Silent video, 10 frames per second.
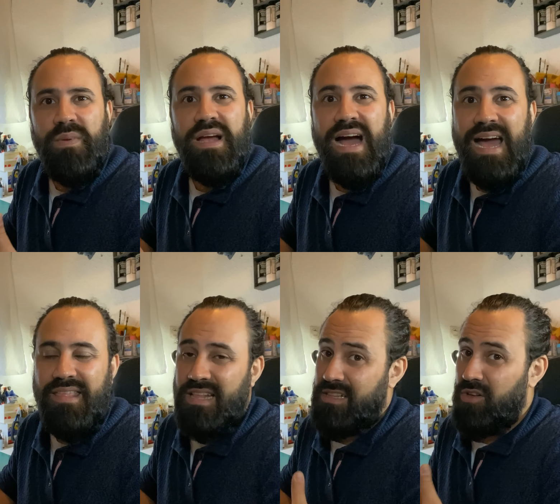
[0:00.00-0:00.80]
guy
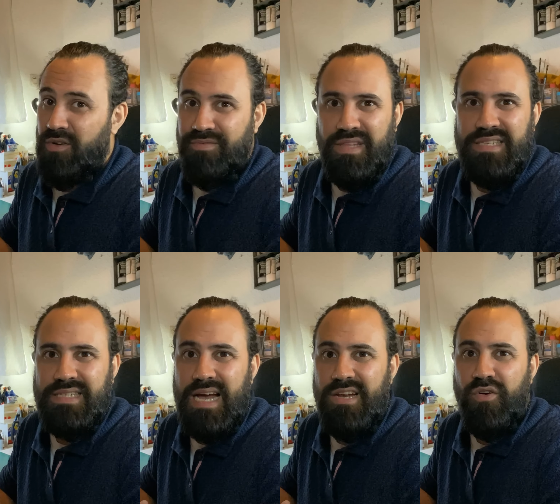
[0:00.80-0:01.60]
that loves this
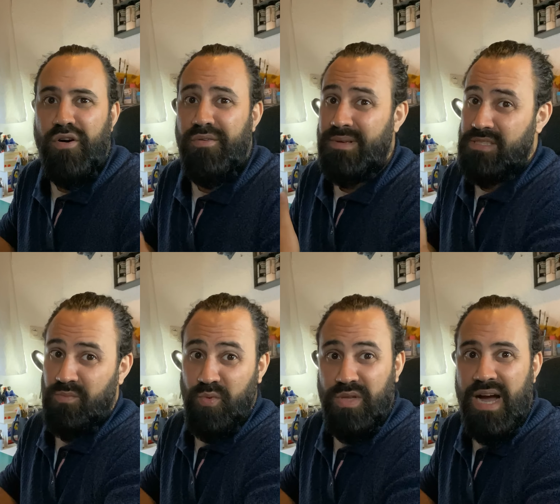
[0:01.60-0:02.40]
kind of hobbies
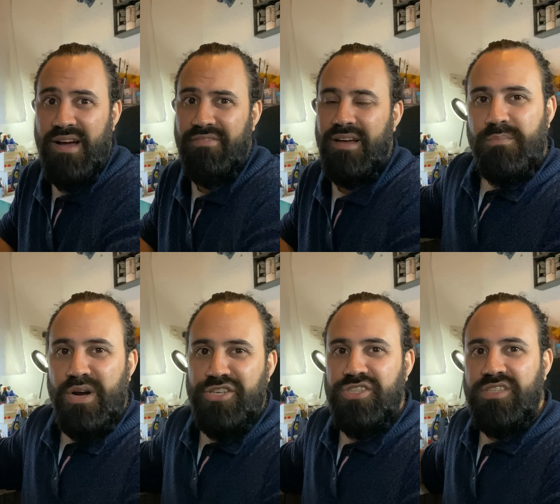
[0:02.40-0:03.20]
would have.
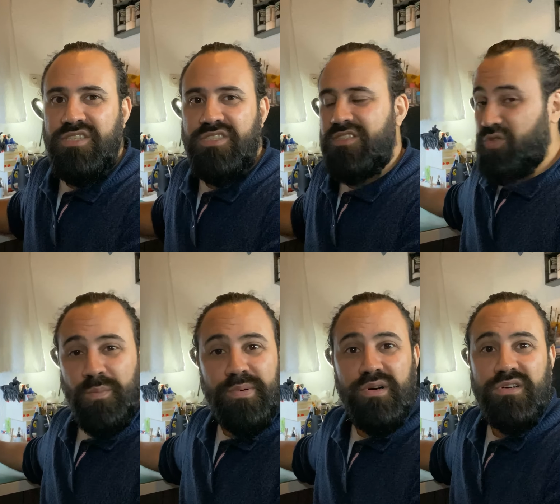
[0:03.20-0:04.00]
Brushes,
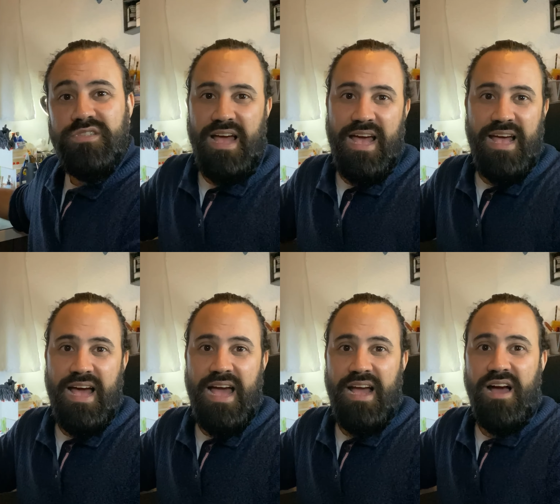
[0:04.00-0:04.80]
supports, uh,
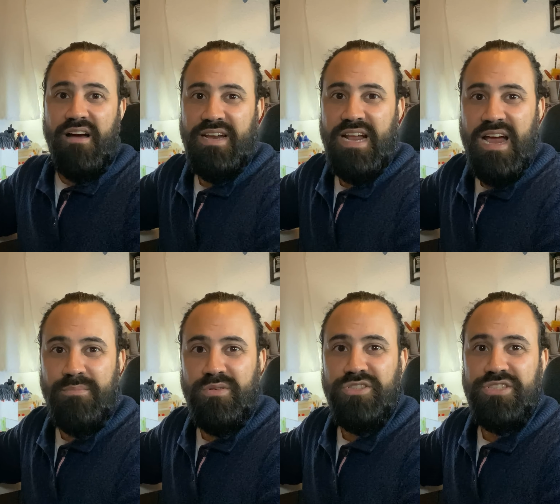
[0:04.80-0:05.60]
I have an
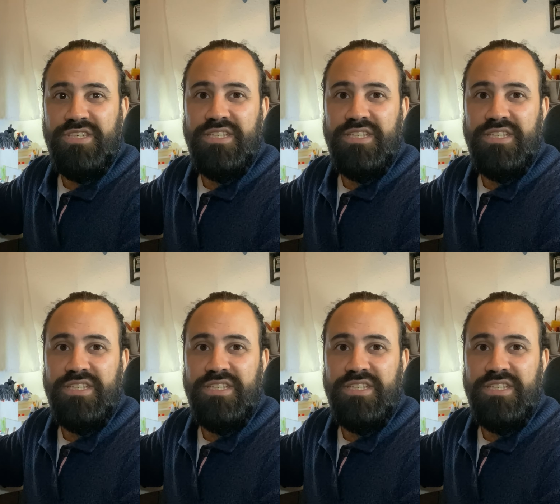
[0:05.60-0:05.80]
airbrush